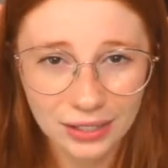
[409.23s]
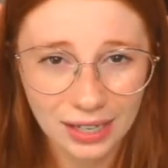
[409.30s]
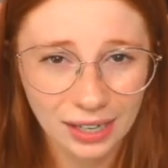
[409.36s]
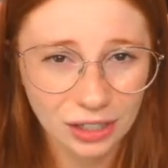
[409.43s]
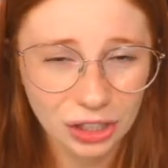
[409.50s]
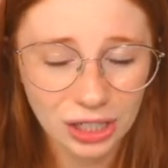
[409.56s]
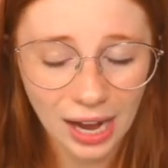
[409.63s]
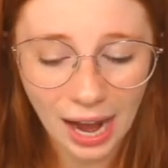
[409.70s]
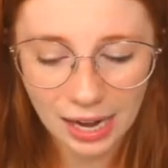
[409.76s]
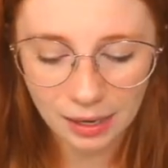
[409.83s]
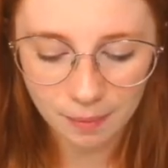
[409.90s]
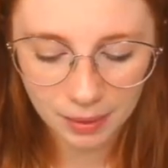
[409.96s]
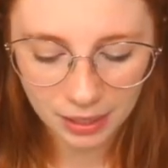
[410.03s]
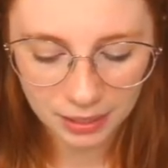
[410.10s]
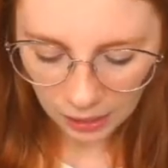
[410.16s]
I actually had it
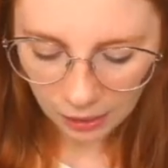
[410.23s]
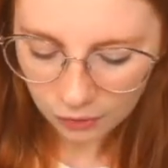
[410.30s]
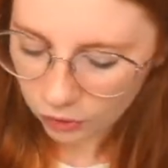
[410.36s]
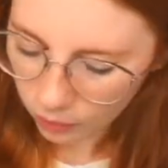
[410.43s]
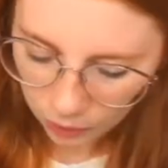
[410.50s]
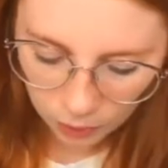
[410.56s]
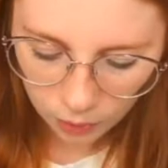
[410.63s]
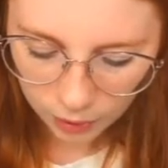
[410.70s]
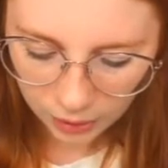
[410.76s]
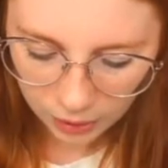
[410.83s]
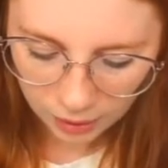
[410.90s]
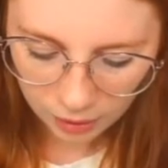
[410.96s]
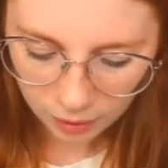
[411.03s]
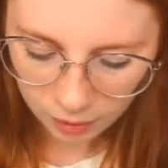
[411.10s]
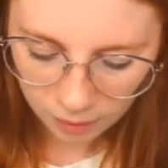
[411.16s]
because I was
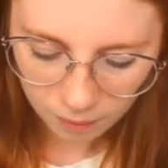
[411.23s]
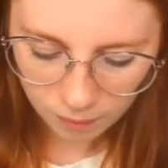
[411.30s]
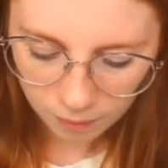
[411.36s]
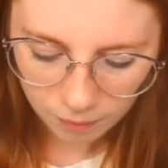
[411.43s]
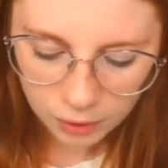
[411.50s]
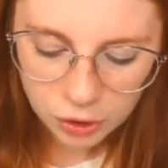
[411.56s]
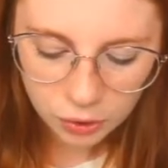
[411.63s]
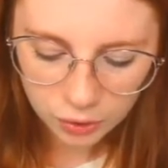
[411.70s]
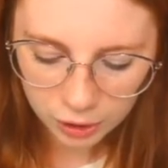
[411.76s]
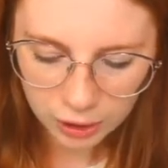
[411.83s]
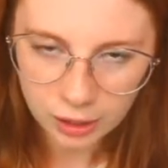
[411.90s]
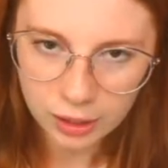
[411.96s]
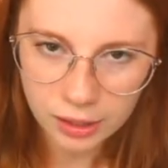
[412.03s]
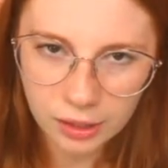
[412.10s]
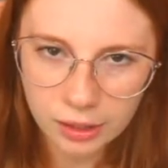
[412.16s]
recording musical
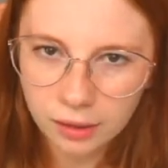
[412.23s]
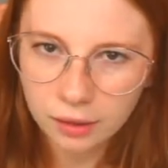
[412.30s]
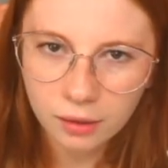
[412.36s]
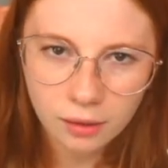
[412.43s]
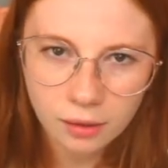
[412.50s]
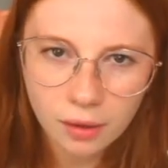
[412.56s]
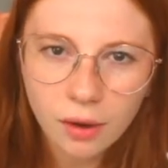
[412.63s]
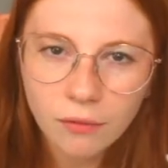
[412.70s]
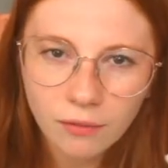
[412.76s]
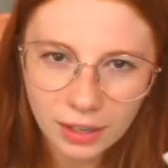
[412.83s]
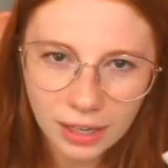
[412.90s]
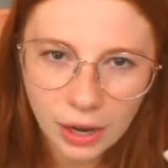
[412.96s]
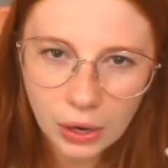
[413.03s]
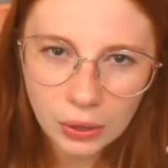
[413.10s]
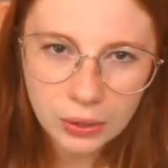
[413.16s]
theater
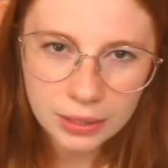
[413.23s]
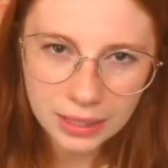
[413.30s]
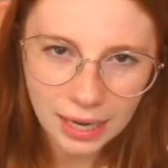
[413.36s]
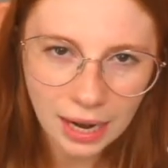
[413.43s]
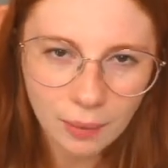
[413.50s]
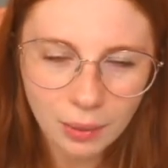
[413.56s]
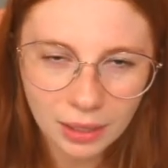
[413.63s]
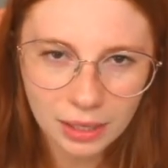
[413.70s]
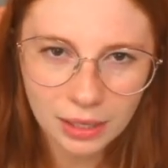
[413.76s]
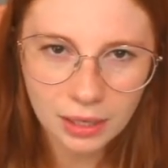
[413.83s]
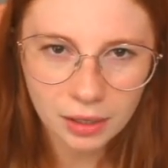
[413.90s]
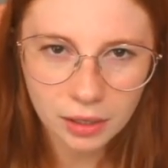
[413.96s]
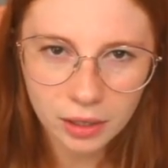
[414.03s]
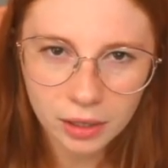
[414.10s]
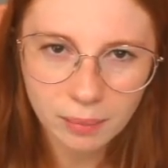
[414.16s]
videos and I wanted a
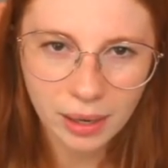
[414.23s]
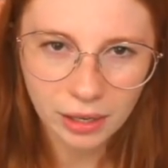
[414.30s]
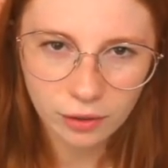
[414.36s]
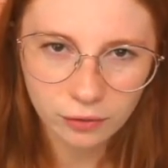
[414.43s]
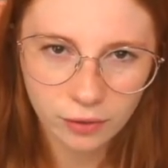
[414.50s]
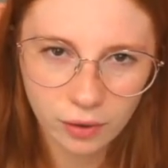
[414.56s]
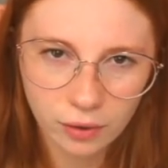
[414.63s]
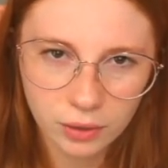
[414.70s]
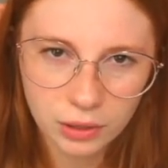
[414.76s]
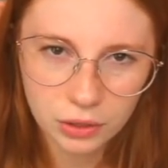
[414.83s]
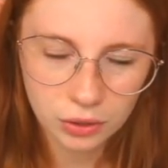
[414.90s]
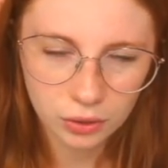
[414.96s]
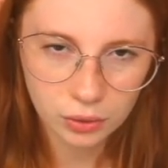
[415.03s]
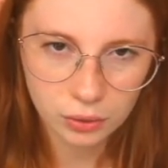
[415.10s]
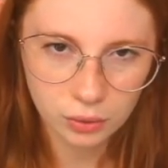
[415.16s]
good microphone
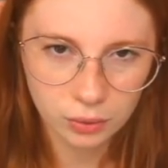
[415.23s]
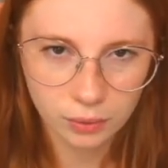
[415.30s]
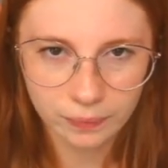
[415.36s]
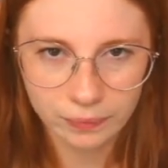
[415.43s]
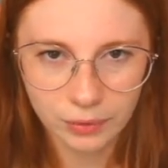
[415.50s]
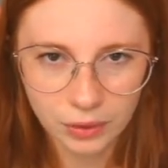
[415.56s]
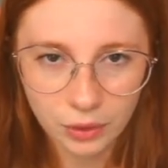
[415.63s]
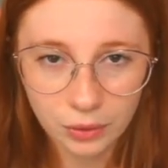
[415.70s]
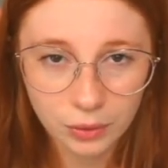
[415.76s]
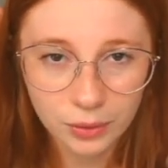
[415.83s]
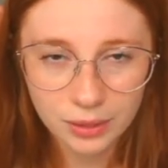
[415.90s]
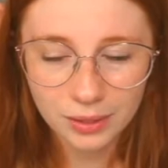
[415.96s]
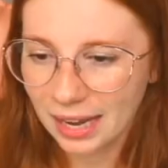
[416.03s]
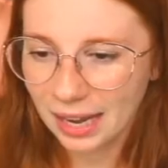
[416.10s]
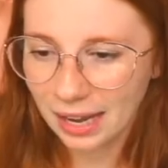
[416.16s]
to use.